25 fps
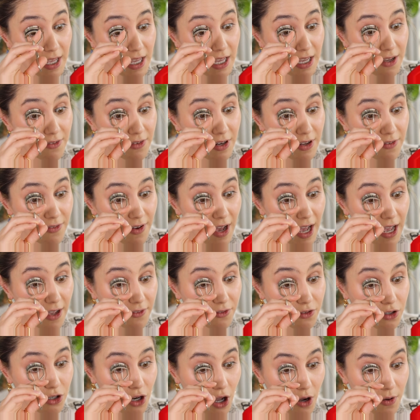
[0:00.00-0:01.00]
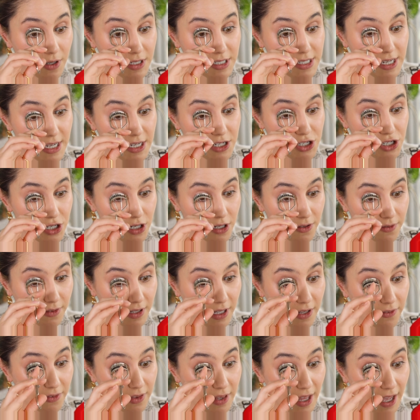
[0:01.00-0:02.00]
Even if I have no intention of
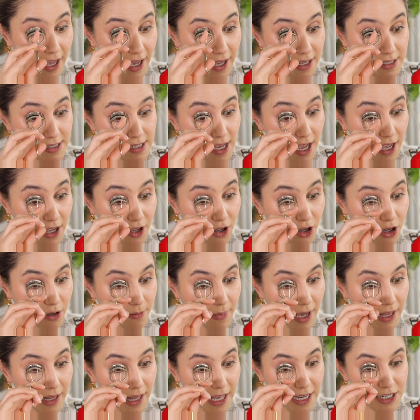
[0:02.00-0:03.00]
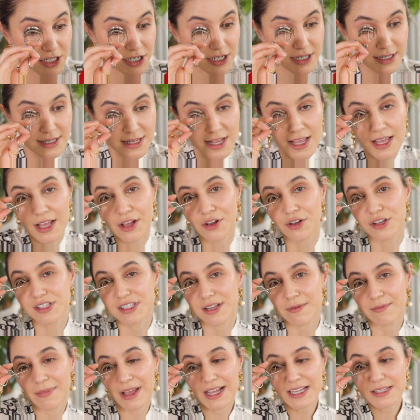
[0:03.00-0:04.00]
leaving the house, I curl my lashes because
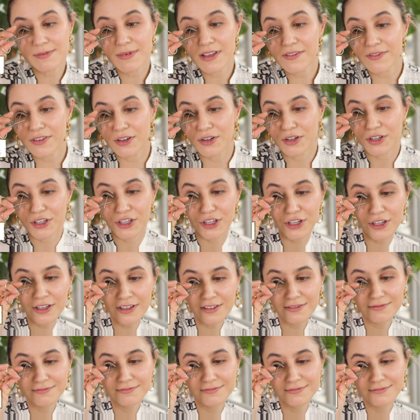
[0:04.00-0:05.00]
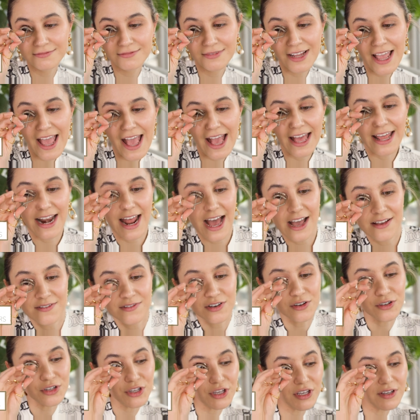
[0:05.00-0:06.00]
it makes me feel cute and I
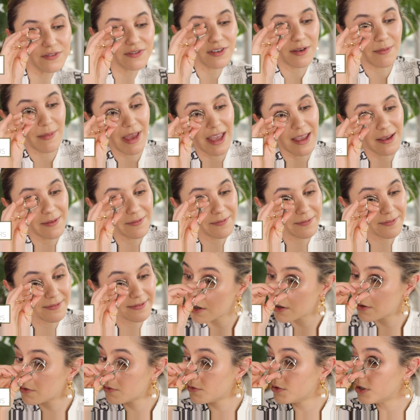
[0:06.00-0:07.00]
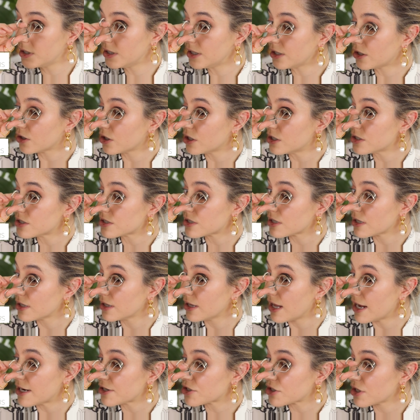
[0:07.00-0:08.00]
feel cute for me. Really close to the
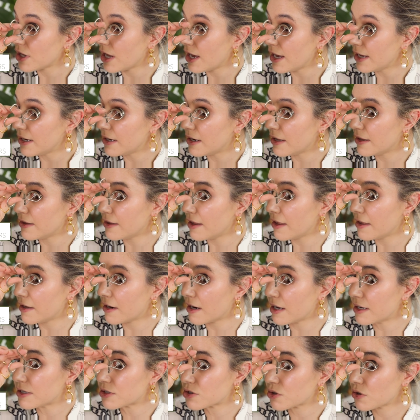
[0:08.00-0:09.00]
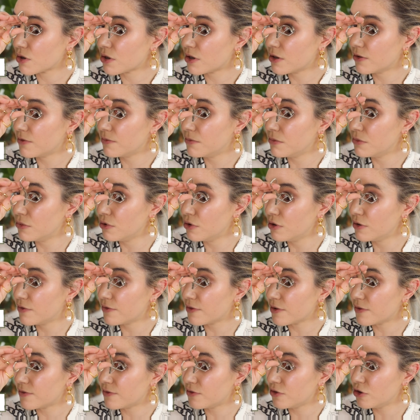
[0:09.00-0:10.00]
lash line and then I sort of
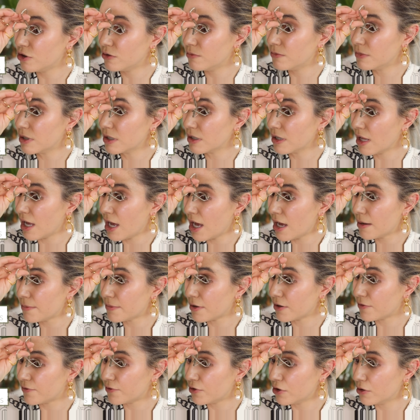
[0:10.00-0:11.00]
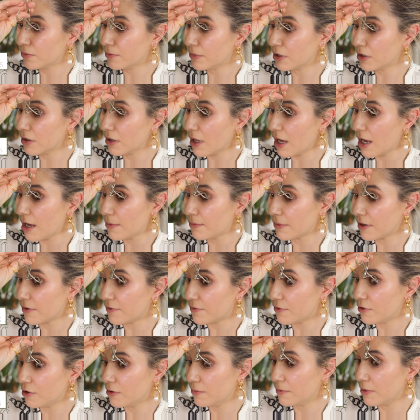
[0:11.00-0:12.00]
move a few mil up, a few mil up, a
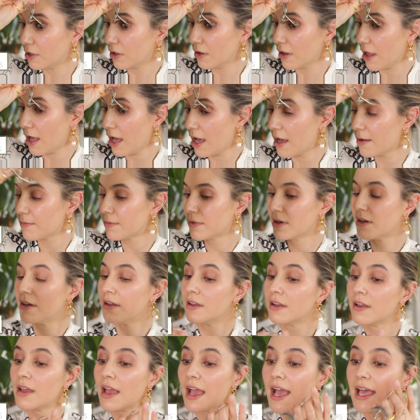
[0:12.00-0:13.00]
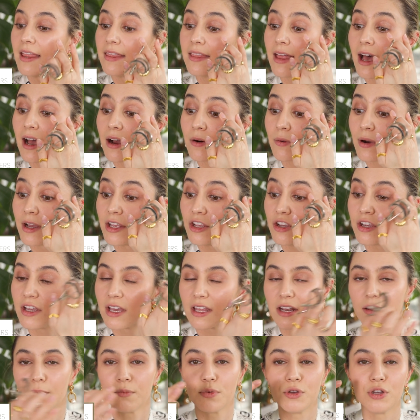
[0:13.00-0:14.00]
few mil up, and that way you
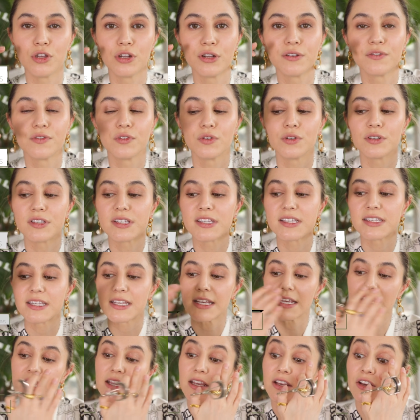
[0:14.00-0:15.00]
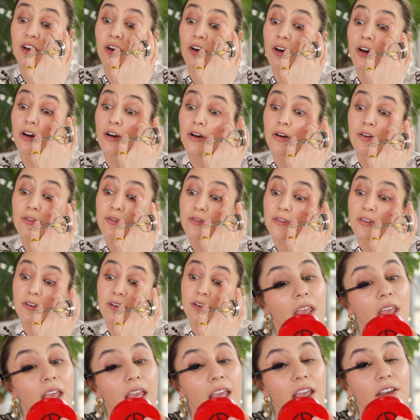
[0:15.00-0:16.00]
get a beautiful C curve.
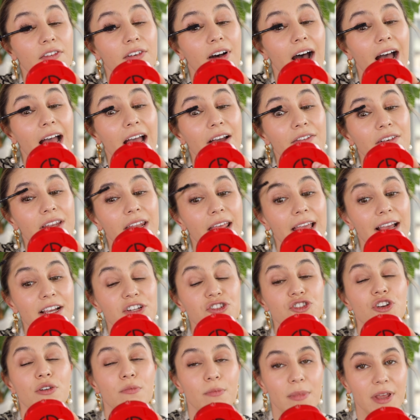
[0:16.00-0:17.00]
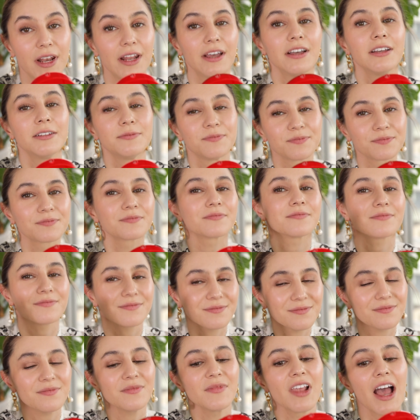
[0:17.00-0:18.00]
If I have an extra minute,
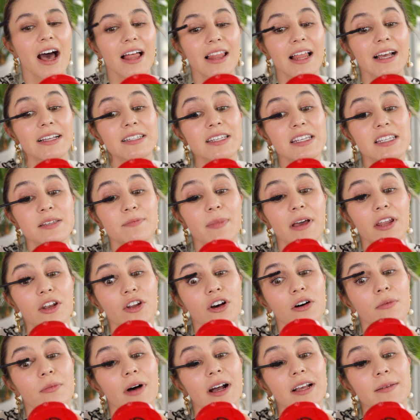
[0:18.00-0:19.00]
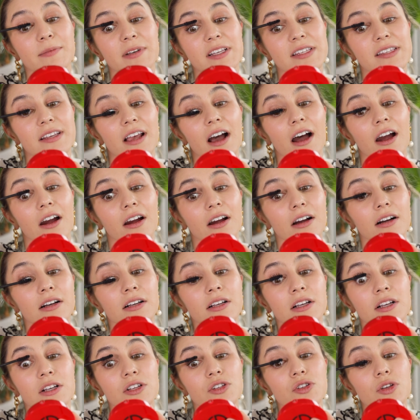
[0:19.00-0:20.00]
I like to spend it on my mascara.
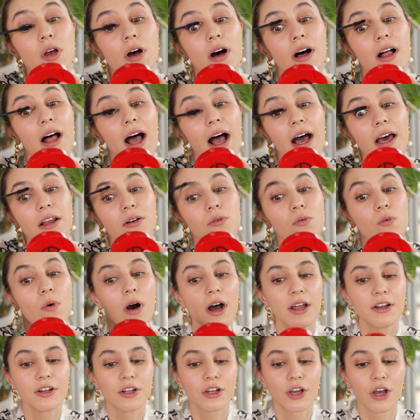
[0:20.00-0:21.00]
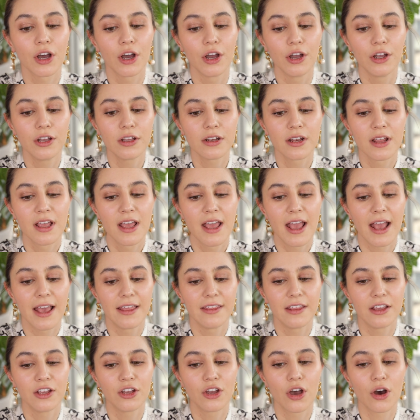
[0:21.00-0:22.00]
So I'll add one coat
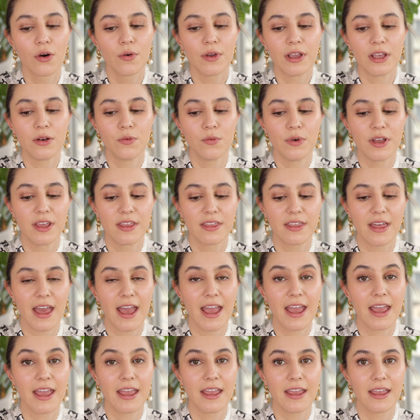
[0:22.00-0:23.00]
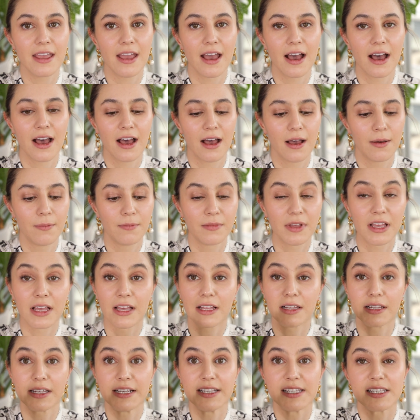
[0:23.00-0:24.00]
and then go in with a, um, a
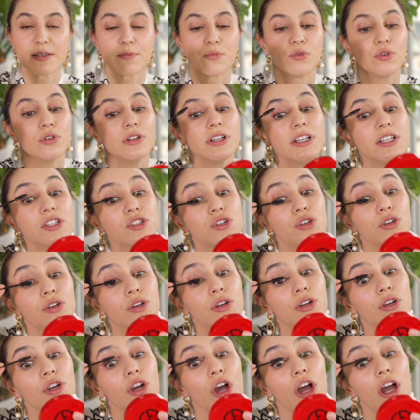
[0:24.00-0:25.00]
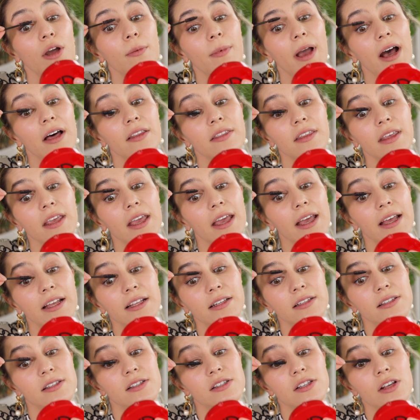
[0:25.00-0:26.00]
clean spoolie to comb out the
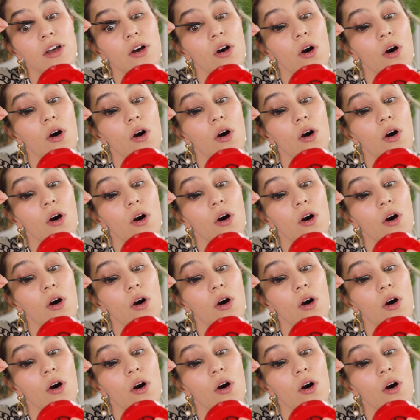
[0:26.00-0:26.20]
ends